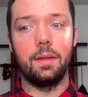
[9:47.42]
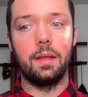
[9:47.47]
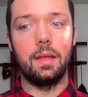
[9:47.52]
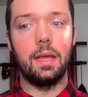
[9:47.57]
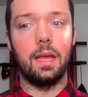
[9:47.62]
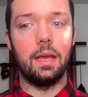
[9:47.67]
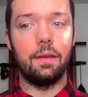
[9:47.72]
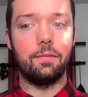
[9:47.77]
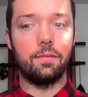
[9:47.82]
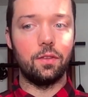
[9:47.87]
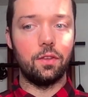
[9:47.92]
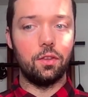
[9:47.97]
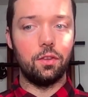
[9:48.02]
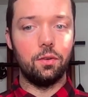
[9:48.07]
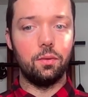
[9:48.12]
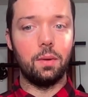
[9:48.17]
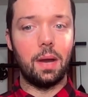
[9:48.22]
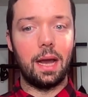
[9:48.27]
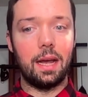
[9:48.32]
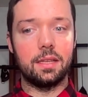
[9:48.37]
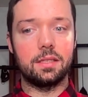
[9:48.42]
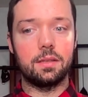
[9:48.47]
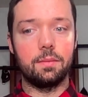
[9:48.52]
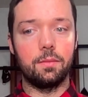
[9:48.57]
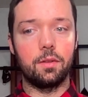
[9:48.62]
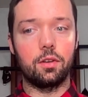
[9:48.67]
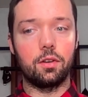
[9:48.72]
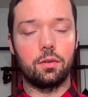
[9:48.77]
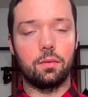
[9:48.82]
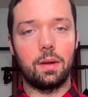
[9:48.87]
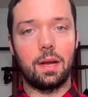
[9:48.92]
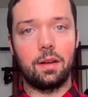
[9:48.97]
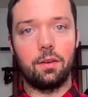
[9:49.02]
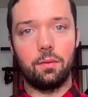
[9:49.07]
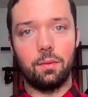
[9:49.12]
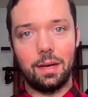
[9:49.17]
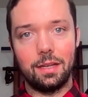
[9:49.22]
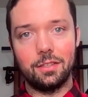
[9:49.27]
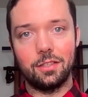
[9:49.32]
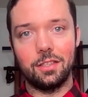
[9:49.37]
if you ask them the correct
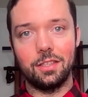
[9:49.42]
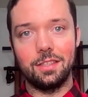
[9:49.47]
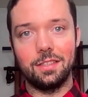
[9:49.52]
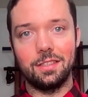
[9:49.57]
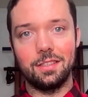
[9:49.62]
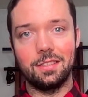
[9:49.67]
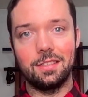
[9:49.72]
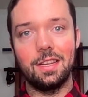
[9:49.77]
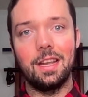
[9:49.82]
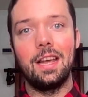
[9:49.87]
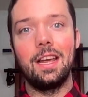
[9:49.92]
questions,